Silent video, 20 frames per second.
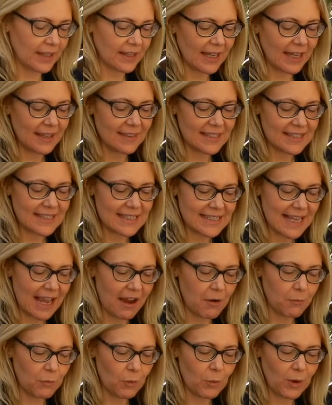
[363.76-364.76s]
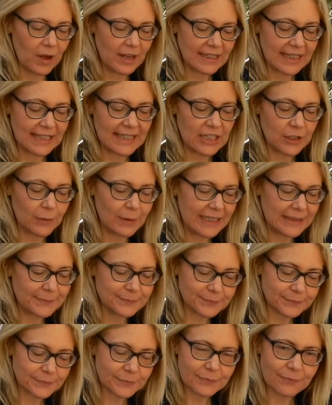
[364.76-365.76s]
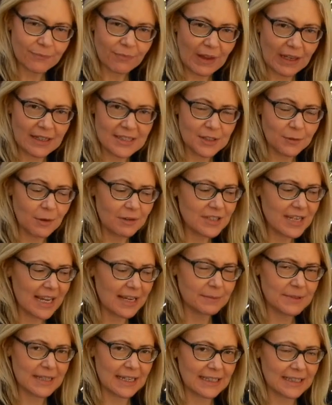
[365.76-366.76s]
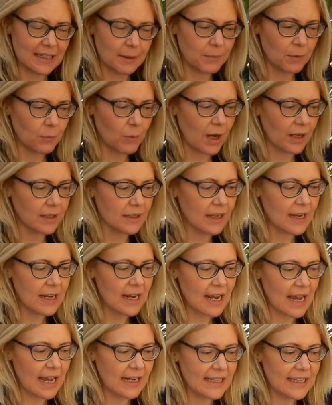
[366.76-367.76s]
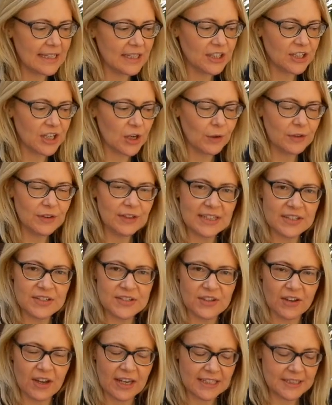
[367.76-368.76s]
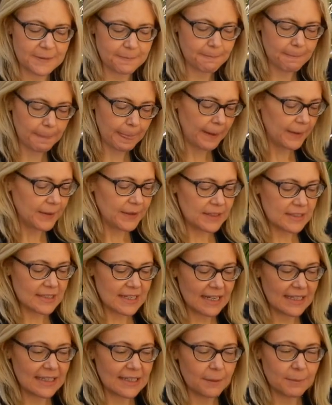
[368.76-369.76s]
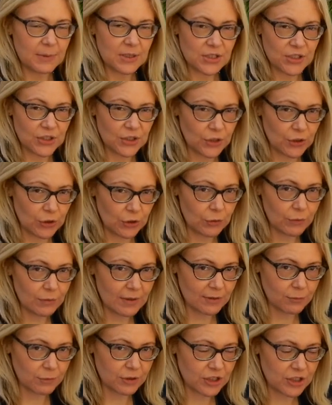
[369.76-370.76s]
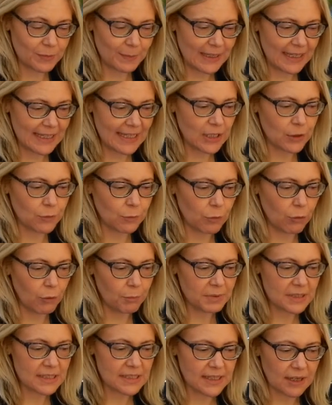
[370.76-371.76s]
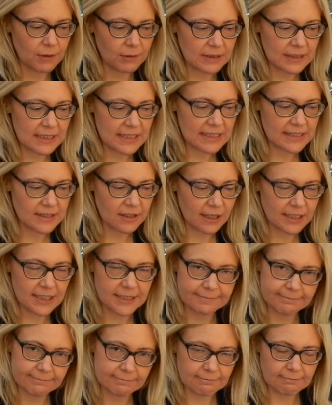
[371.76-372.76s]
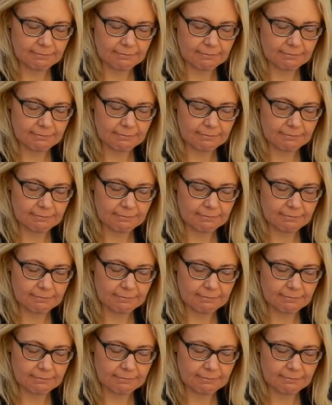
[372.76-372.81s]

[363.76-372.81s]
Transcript: Okay, this is how it will work equally. So I'll take Teddy number one and he can go on this side. Teddy number two, in order to be equal, must go on this side.